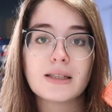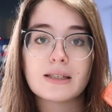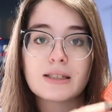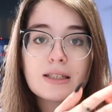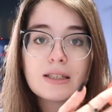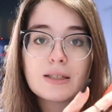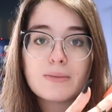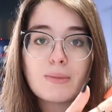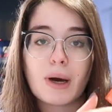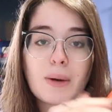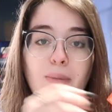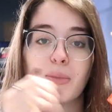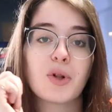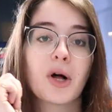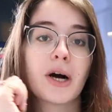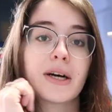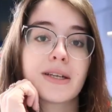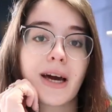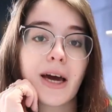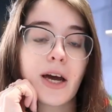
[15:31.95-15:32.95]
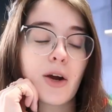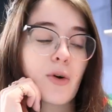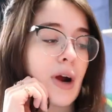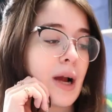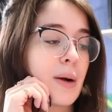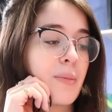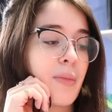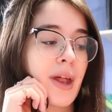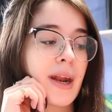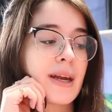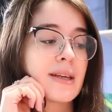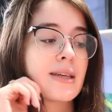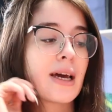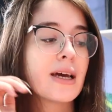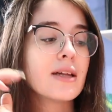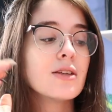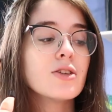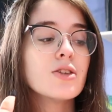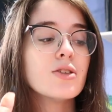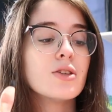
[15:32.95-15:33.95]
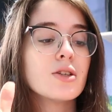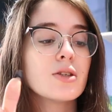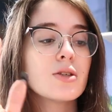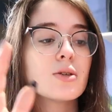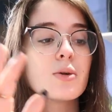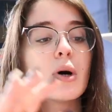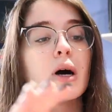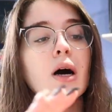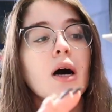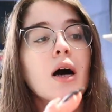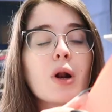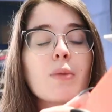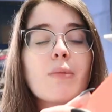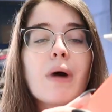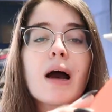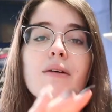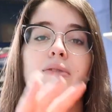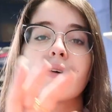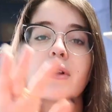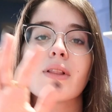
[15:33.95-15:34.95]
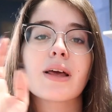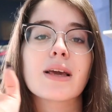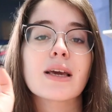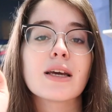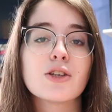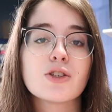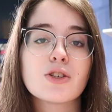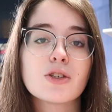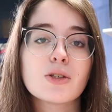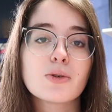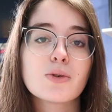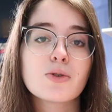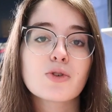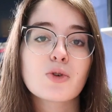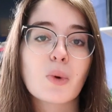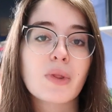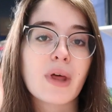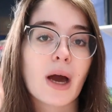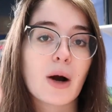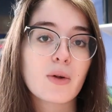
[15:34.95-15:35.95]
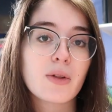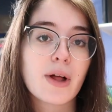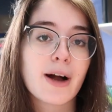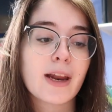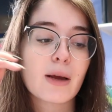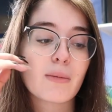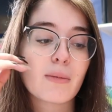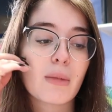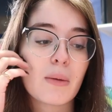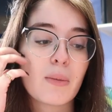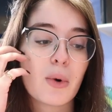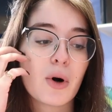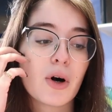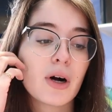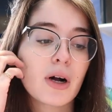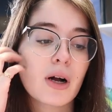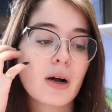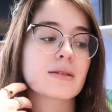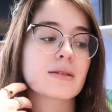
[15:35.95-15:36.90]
This is my plot diagram that I tend to do when I'm having like issues with outlining my book